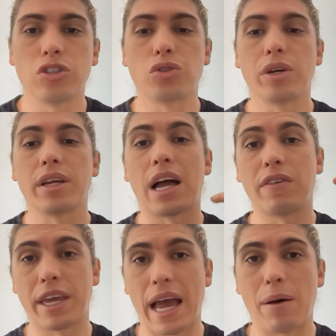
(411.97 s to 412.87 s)
So it could have a
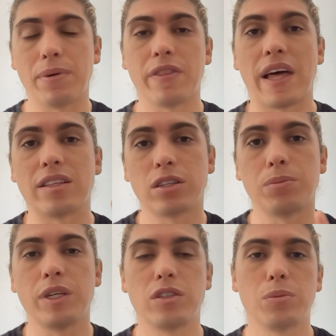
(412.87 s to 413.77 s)
cap, and that's
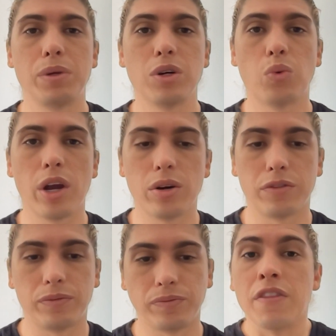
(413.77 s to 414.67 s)
something to be aware of.